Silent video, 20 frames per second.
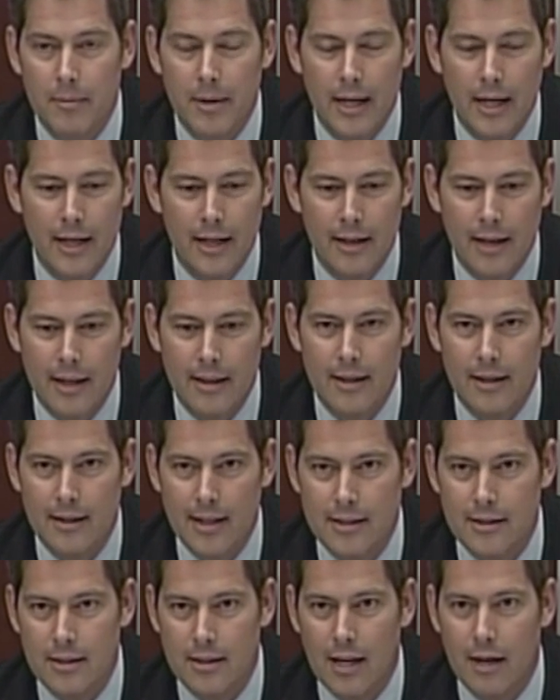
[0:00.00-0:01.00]
And I think
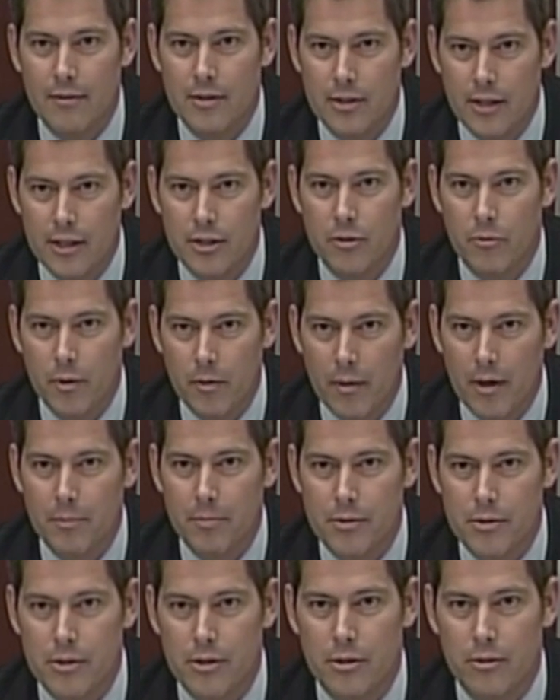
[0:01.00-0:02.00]
that's a conversation we want to
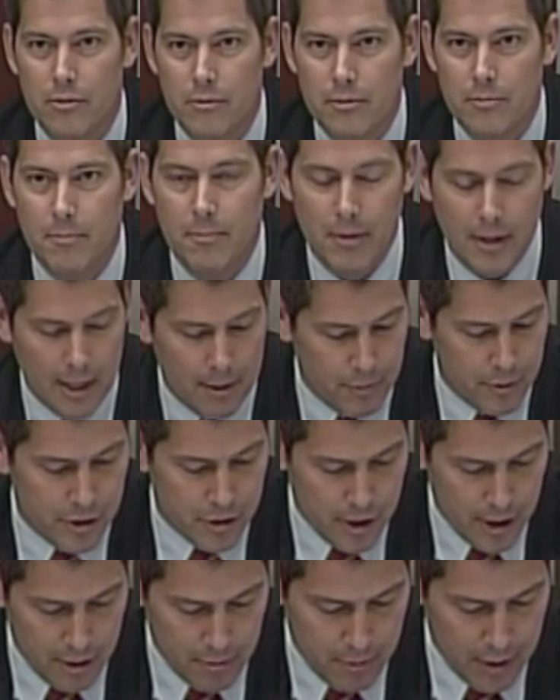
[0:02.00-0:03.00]
pursue, but I
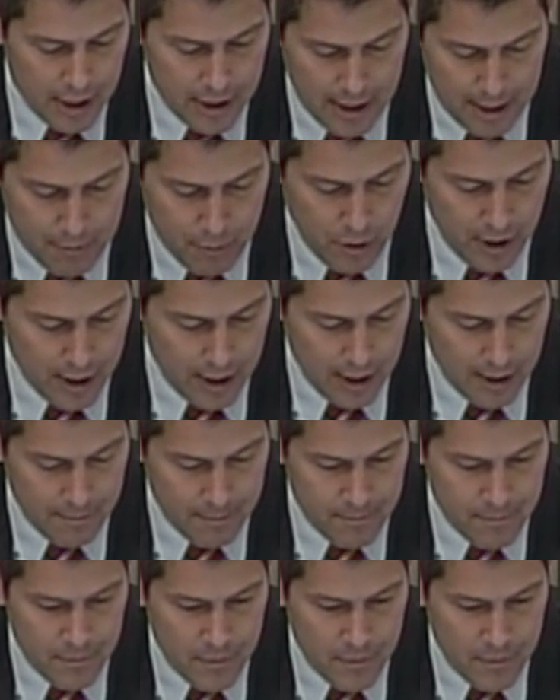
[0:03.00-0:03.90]
appreciate you bringing that point up.